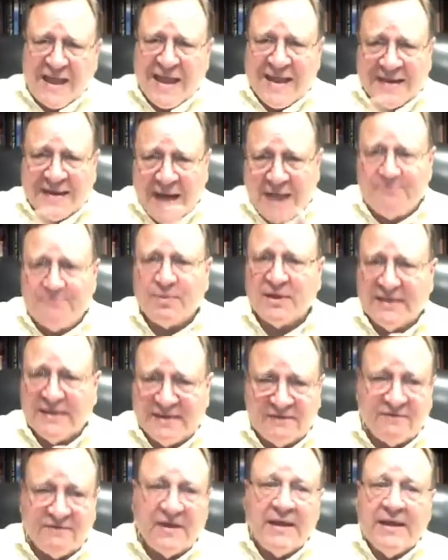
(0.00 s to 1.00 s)
And I
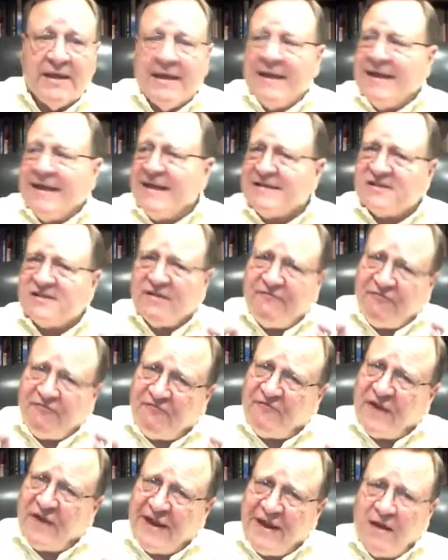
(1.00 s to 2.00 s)
believe it's a
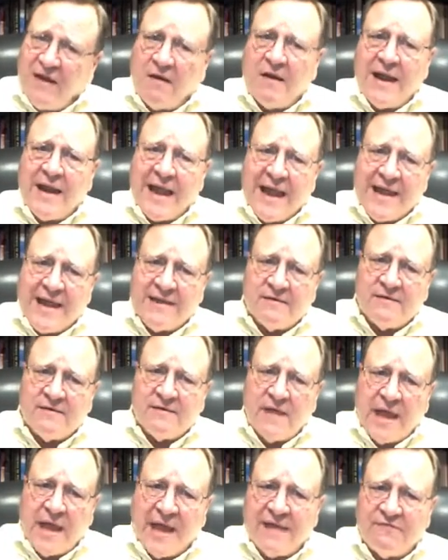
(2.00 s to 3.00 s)
fair
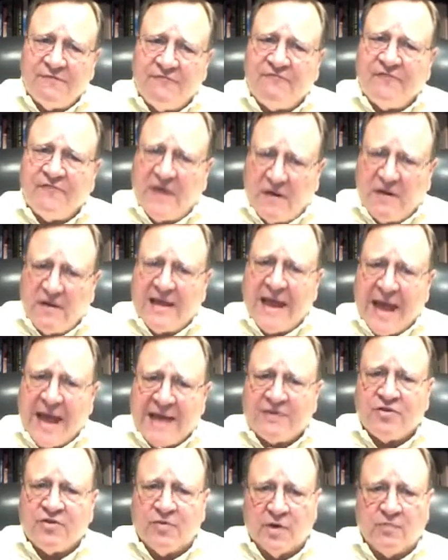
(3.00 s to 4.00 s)
and fairly
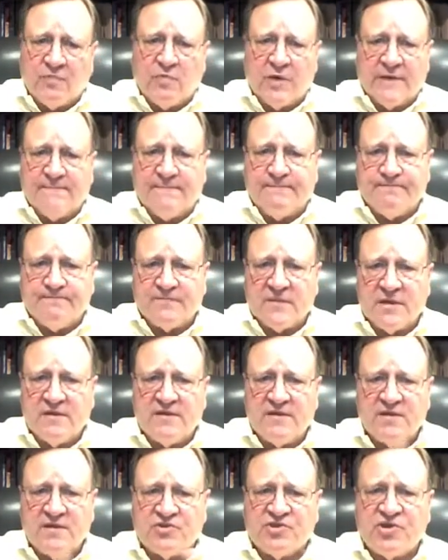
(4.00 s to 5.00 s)
accurate one.
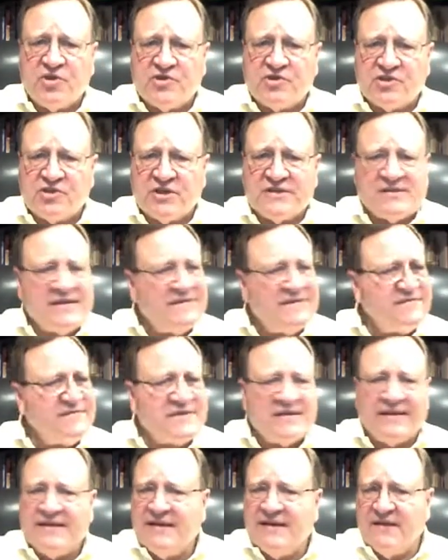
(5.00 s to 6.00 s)
The churches have
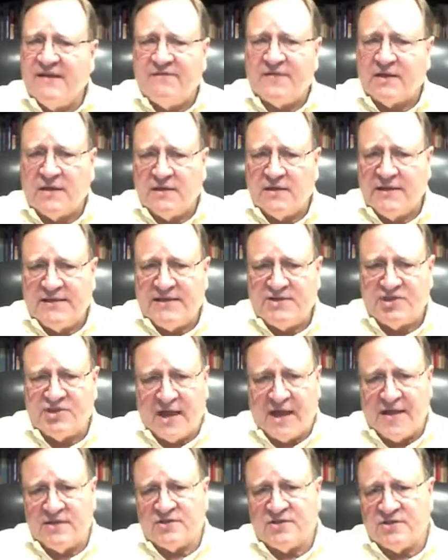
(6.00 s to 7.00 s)
significantly
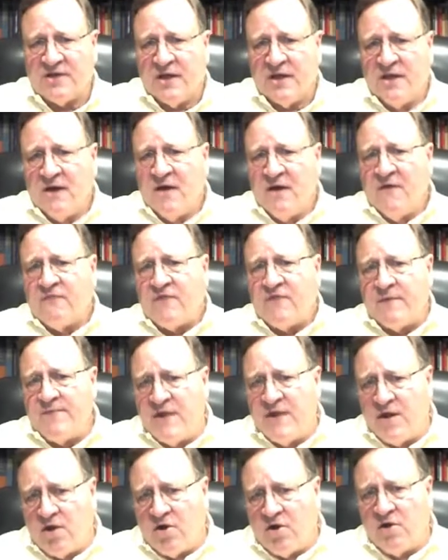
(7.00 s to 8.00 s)
changed from
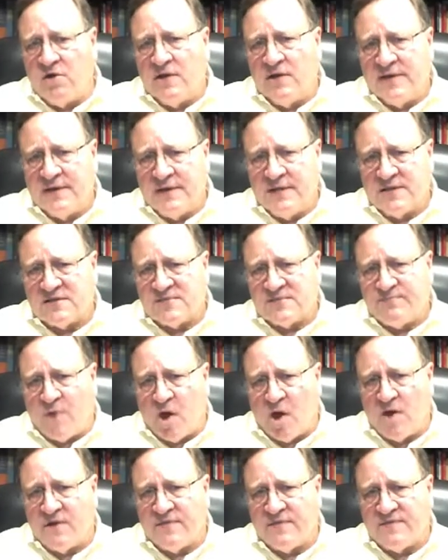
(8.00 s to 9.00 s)
the earliest
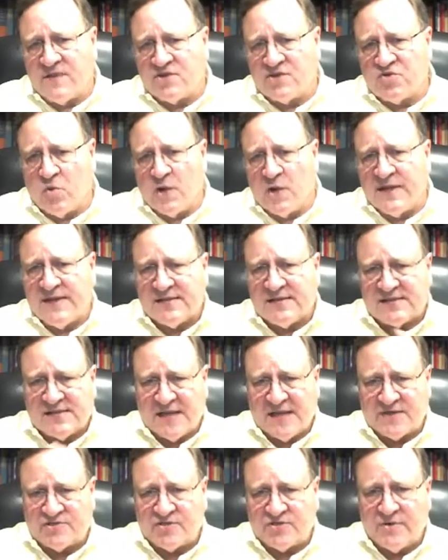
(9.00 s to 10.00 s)
part of the 20th
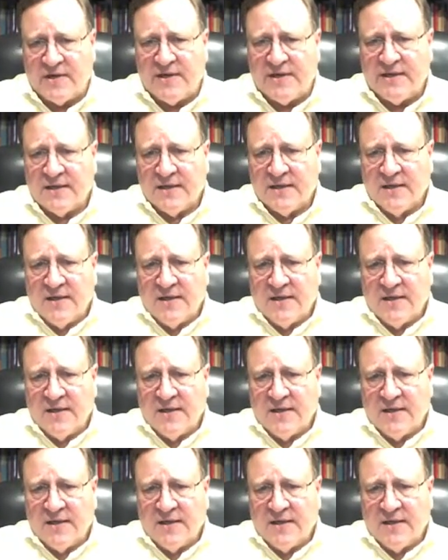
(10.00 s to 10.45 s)
century